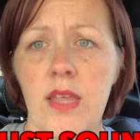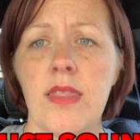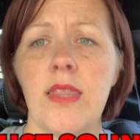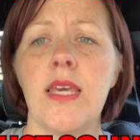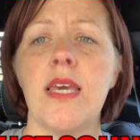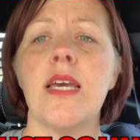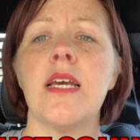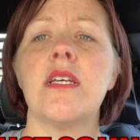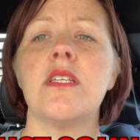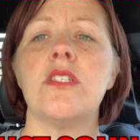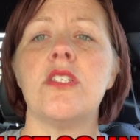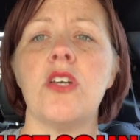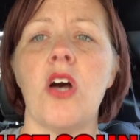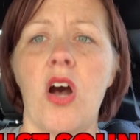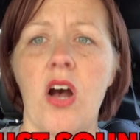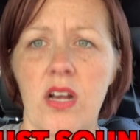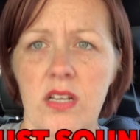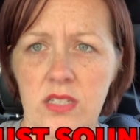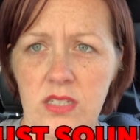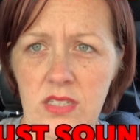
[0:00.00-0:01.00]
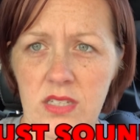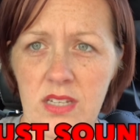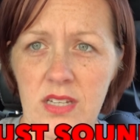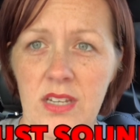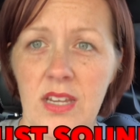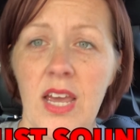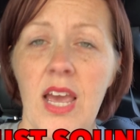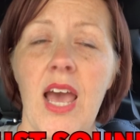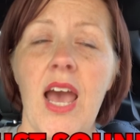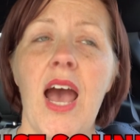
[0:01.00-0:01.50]
the exhaust.
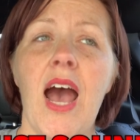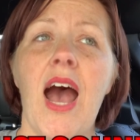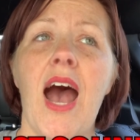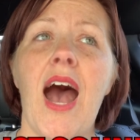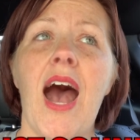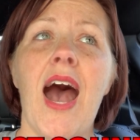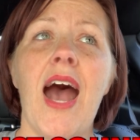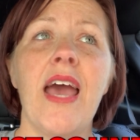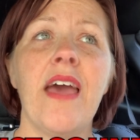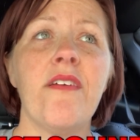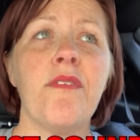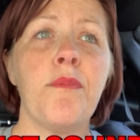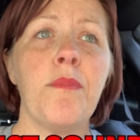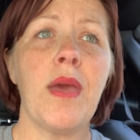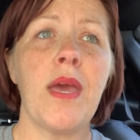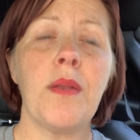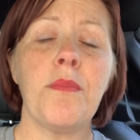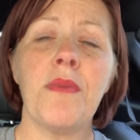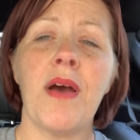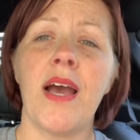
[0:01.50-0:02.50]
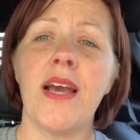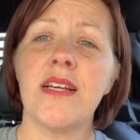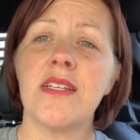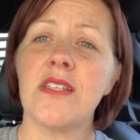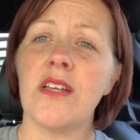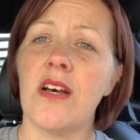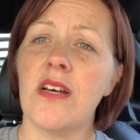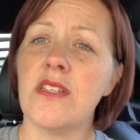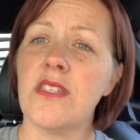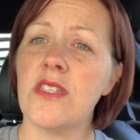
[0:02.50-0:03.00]
I have made my
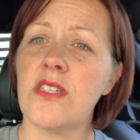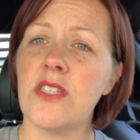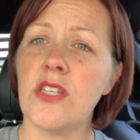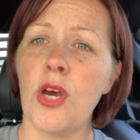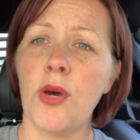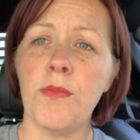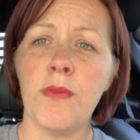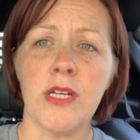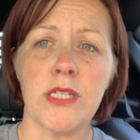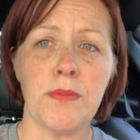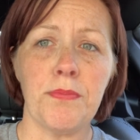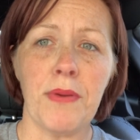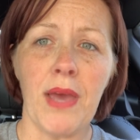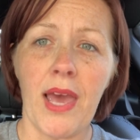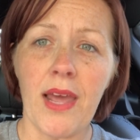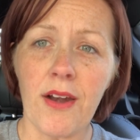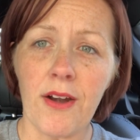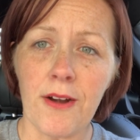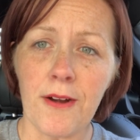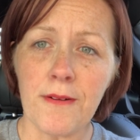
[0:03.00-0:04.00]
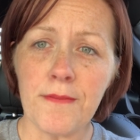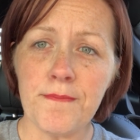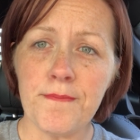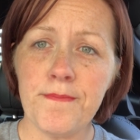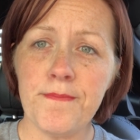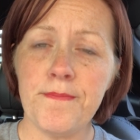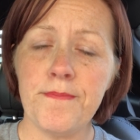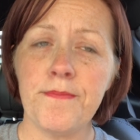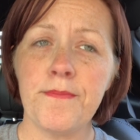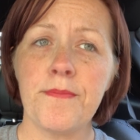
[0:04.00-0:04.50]
exhaust so much better
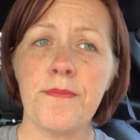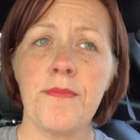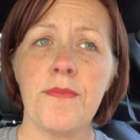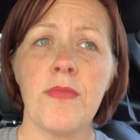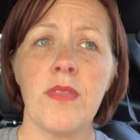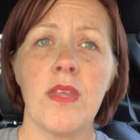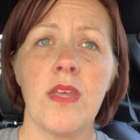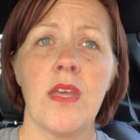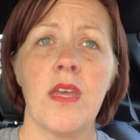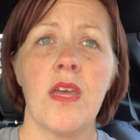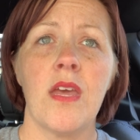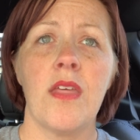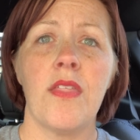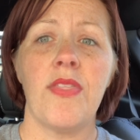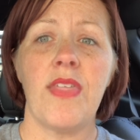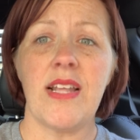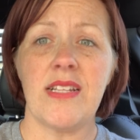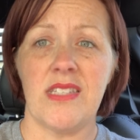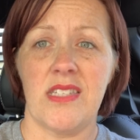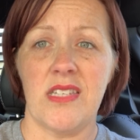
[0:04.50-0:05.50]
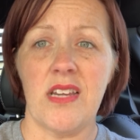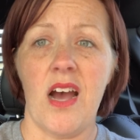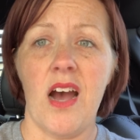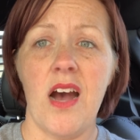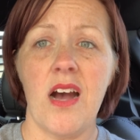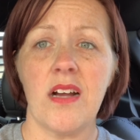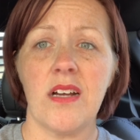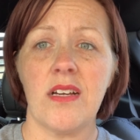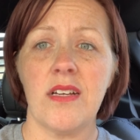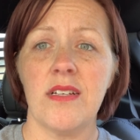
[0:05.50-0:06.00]
than
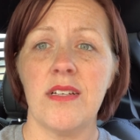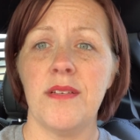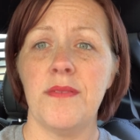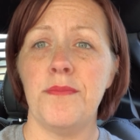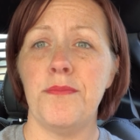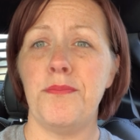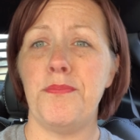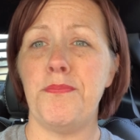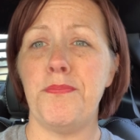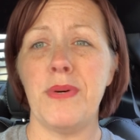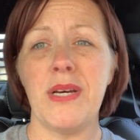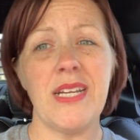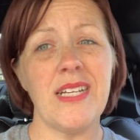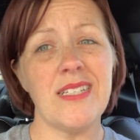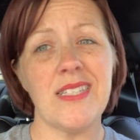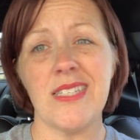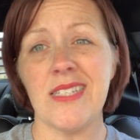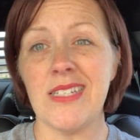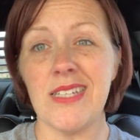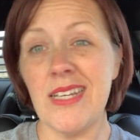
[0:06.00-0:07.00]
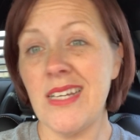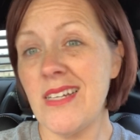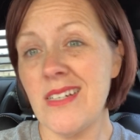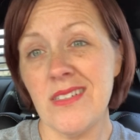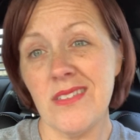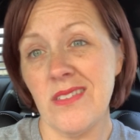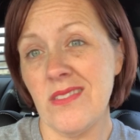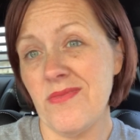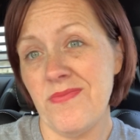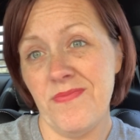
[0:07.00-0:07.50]
stock, but it's
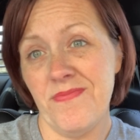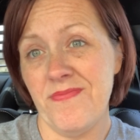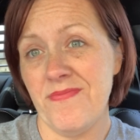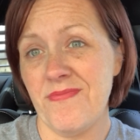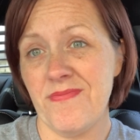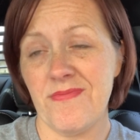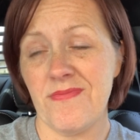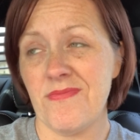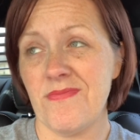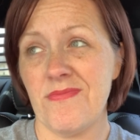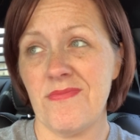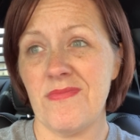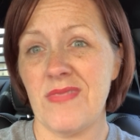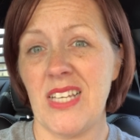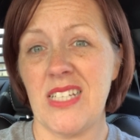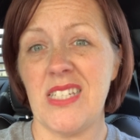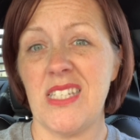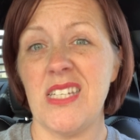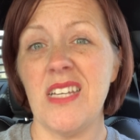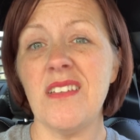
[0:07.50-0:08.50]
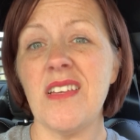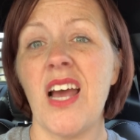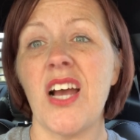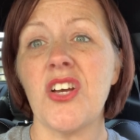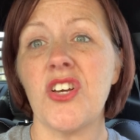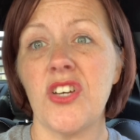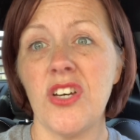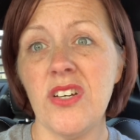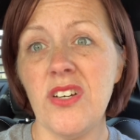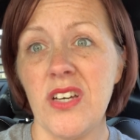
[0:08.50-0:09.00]
still
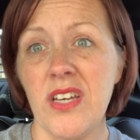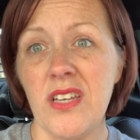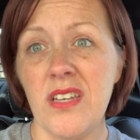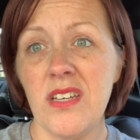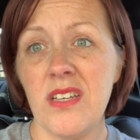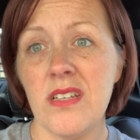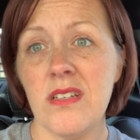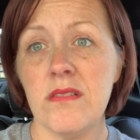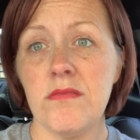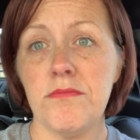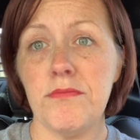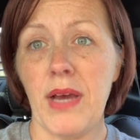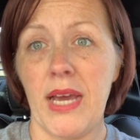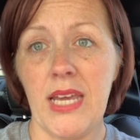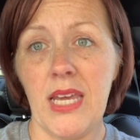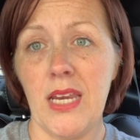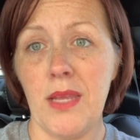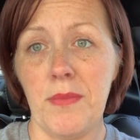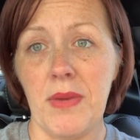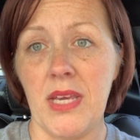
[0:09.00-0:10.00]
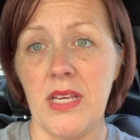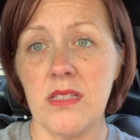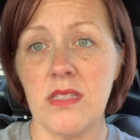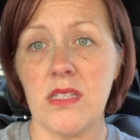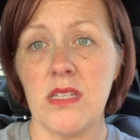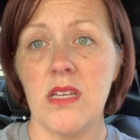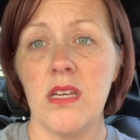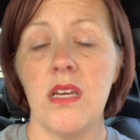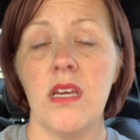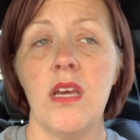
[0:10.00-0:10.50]
not good by any
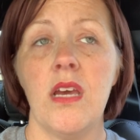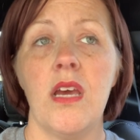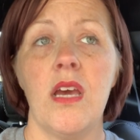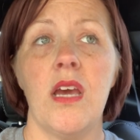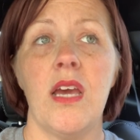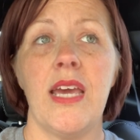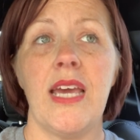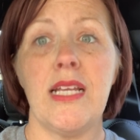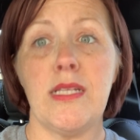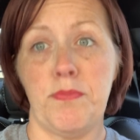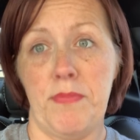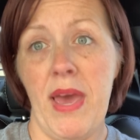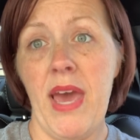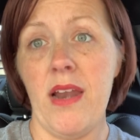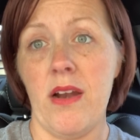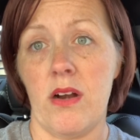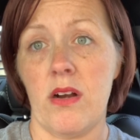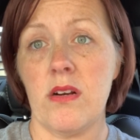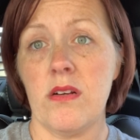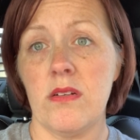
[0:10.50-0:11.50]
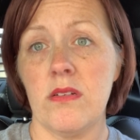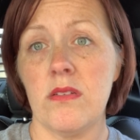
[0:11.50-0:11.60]
means. It's better.